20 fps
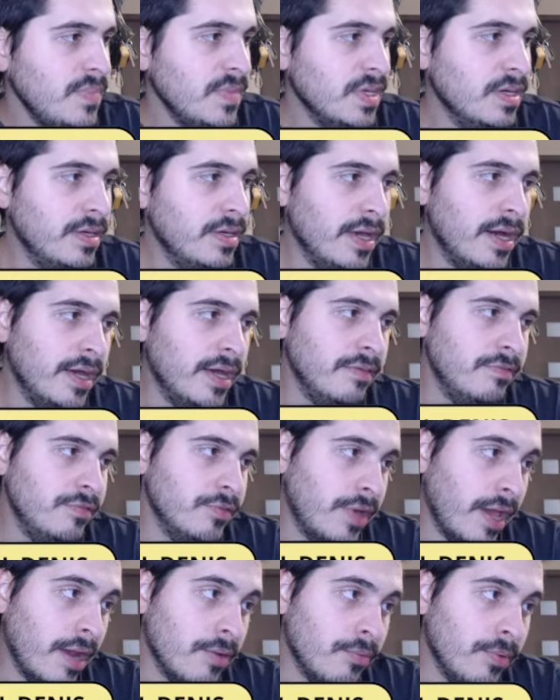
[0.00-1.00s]
Yeah, if you
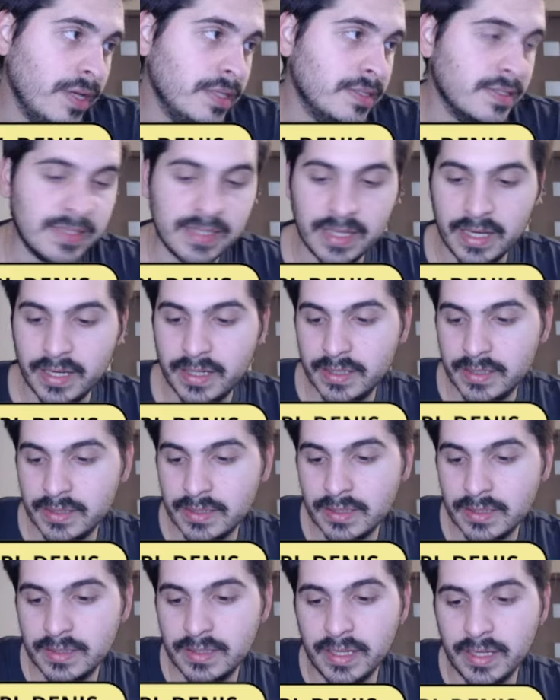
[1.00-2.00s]
can wait a
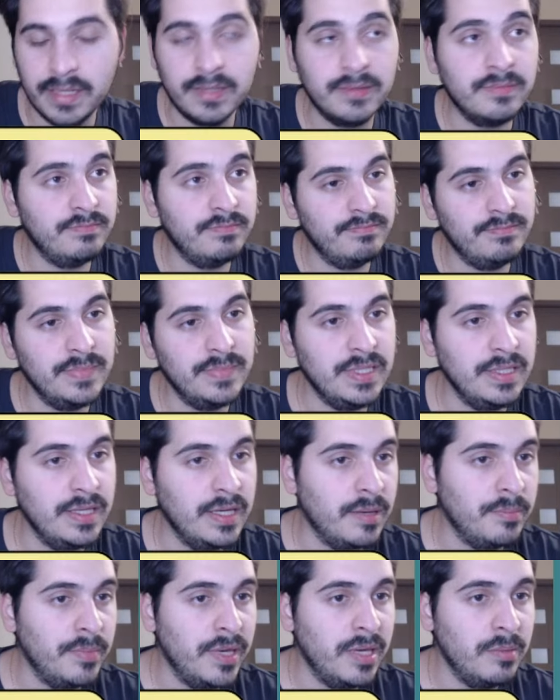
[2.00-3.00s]
second, then
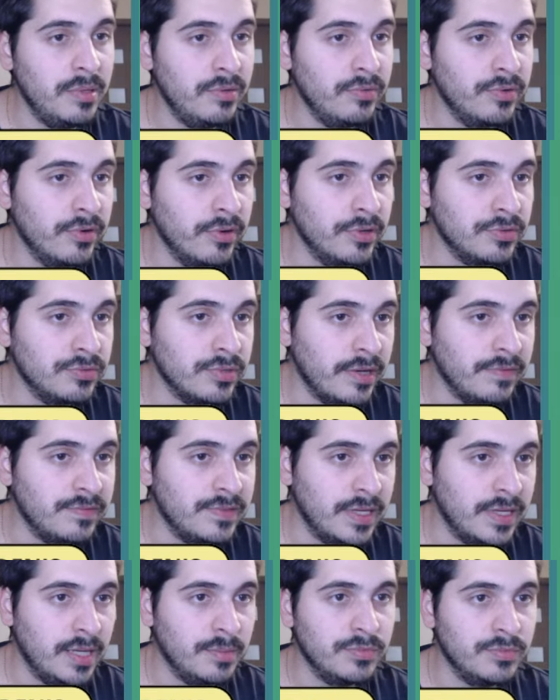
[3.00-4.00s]
yeah, maybe we're going to have
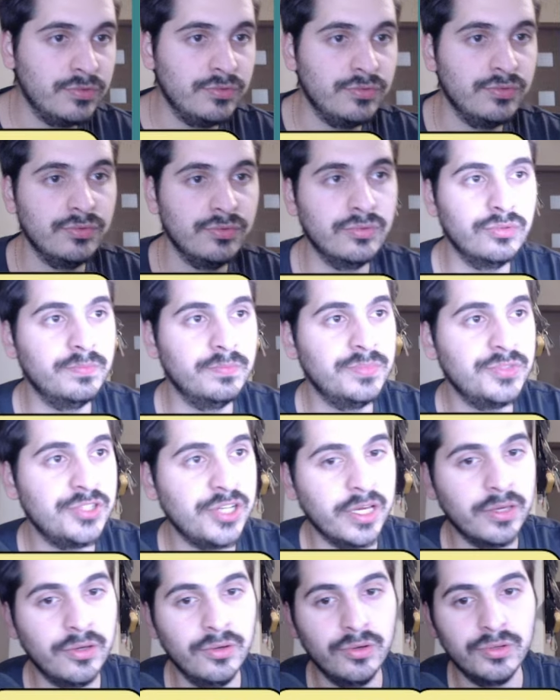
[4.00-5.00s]
time to
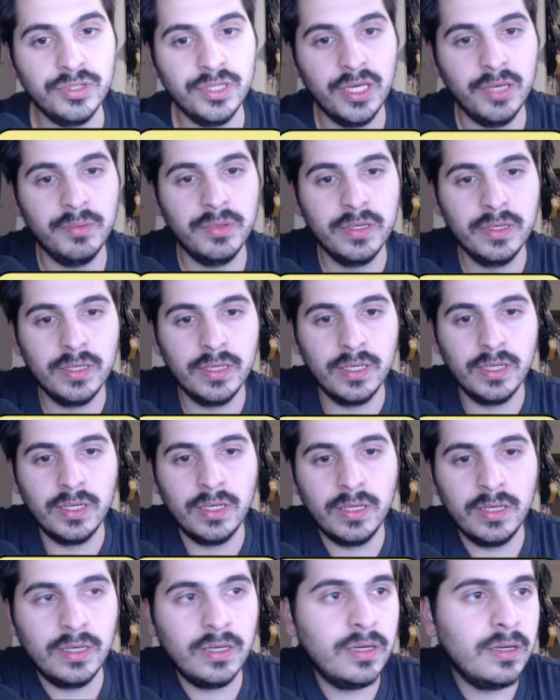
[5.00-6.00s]
check your team.
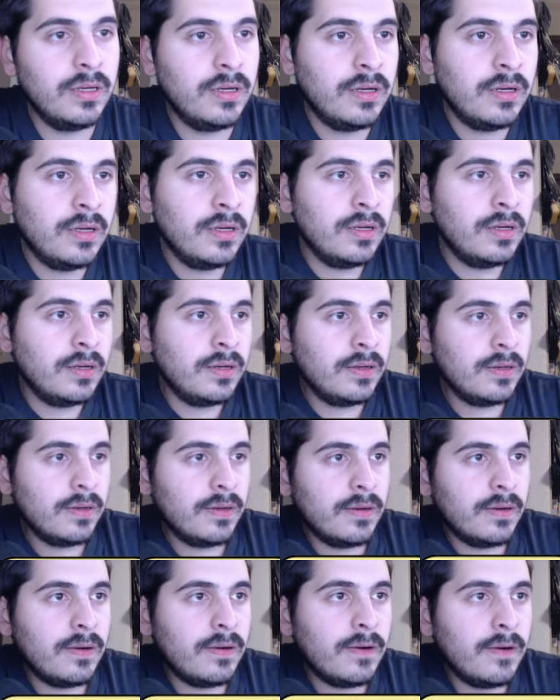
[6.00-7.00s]

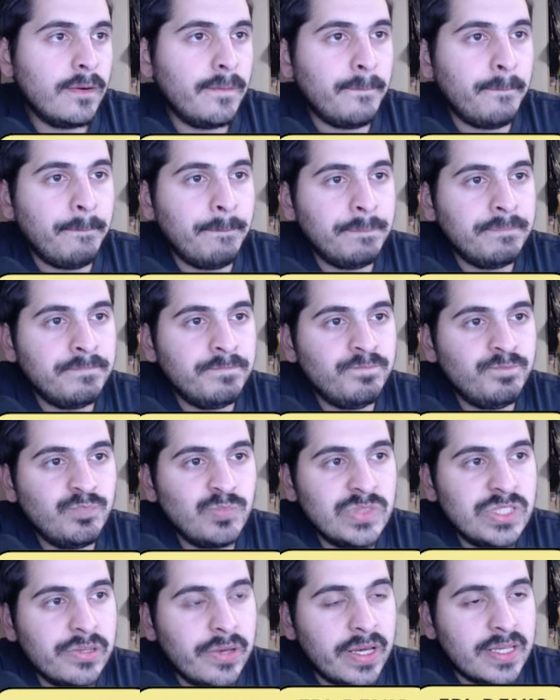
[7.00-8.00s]

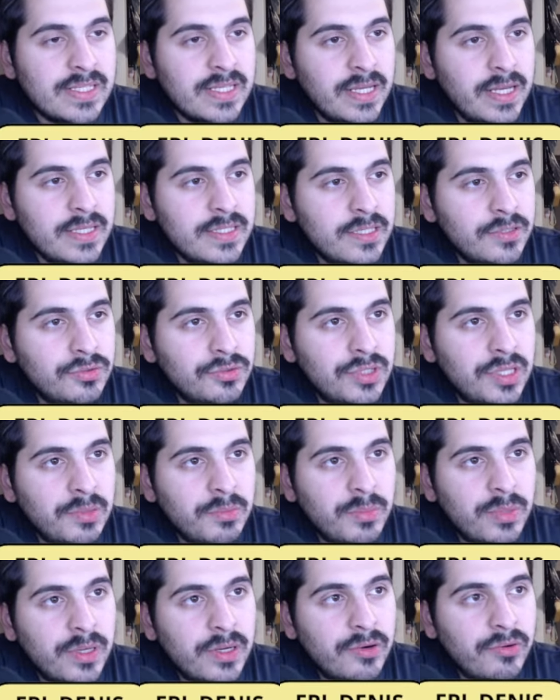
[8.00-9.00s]
So yeah, Senesi to
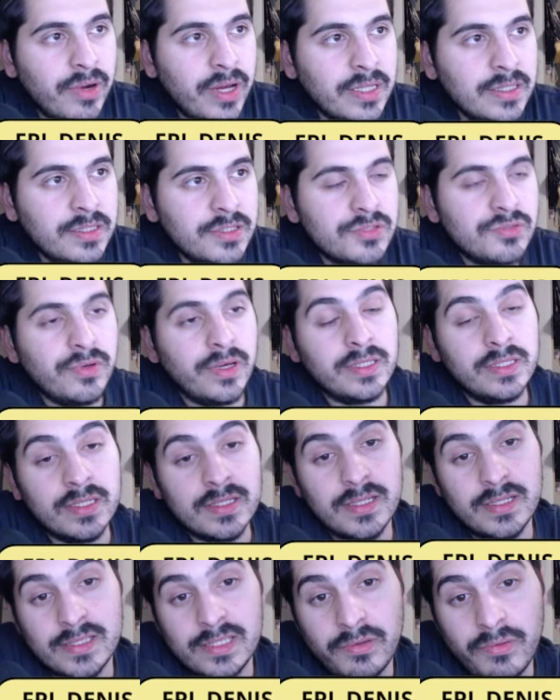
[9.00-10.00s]
Timber, Reinders to
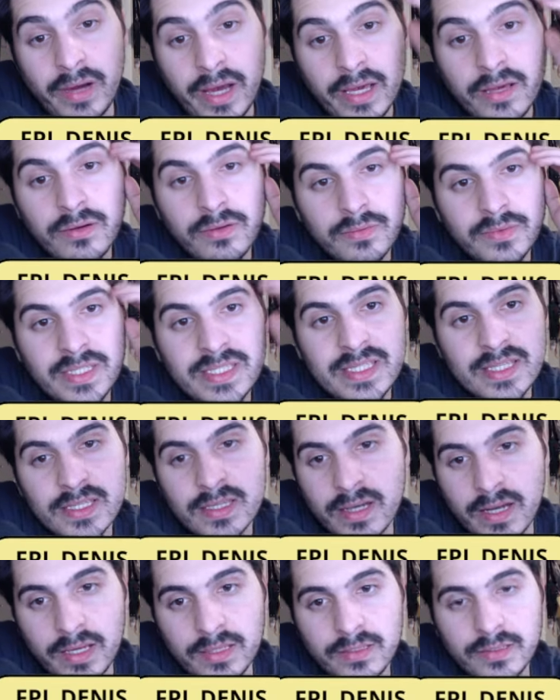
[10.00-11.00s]
Anderson. So this is
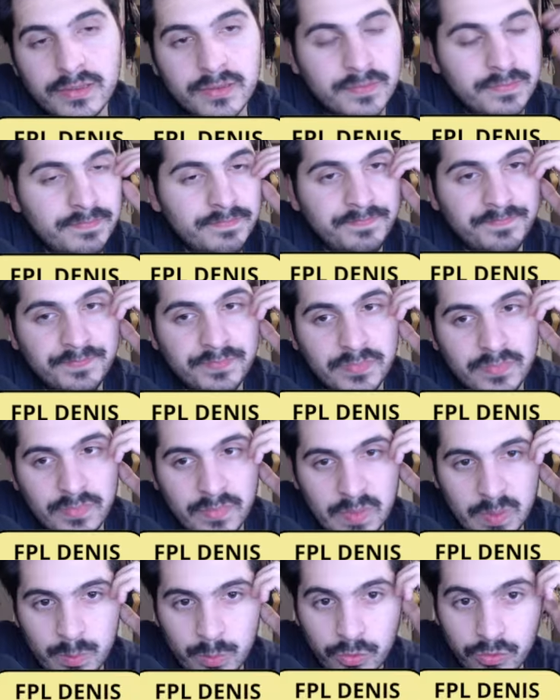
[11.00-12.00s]
another
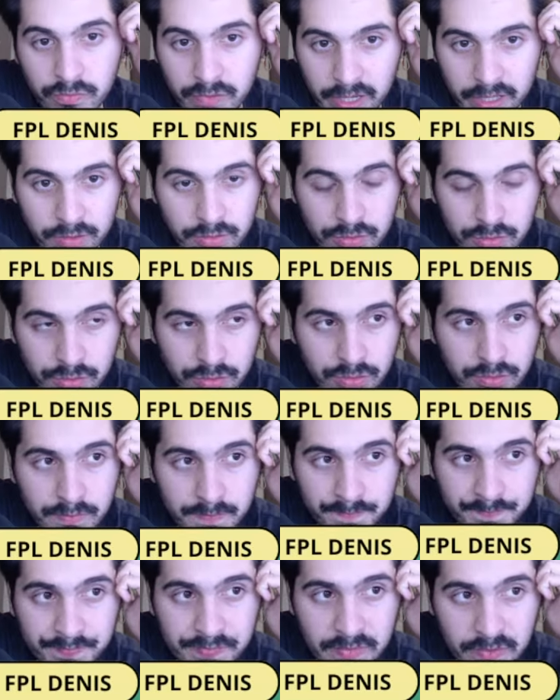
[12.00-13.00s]
move I could do
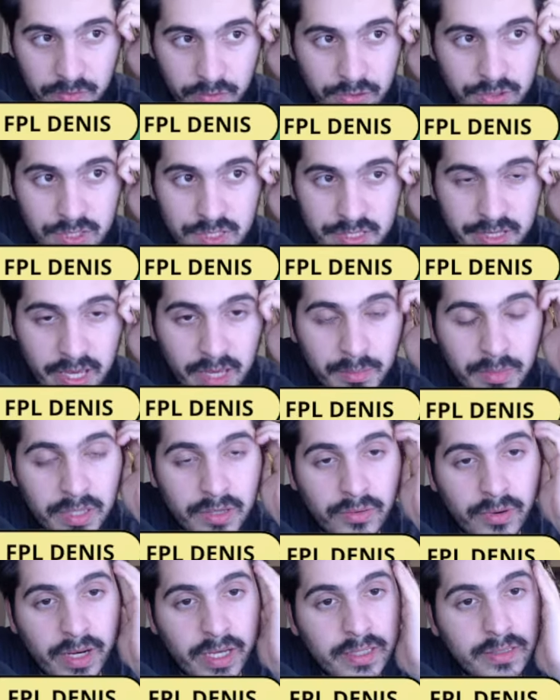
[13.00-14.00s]
for this gaming,
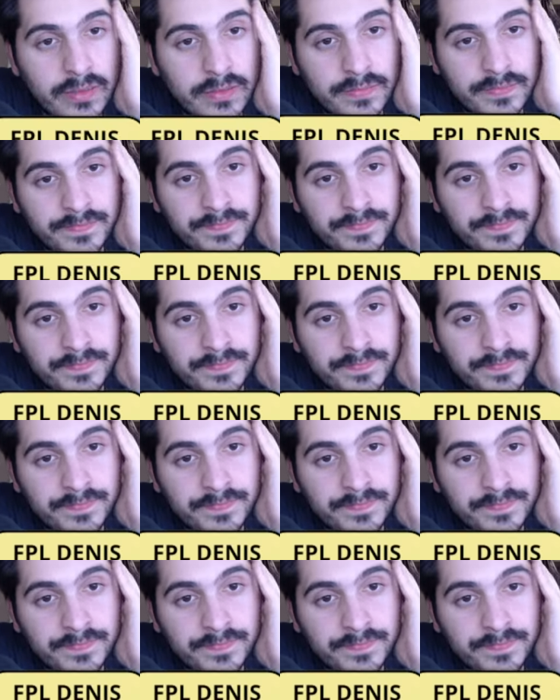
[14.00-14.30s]
right?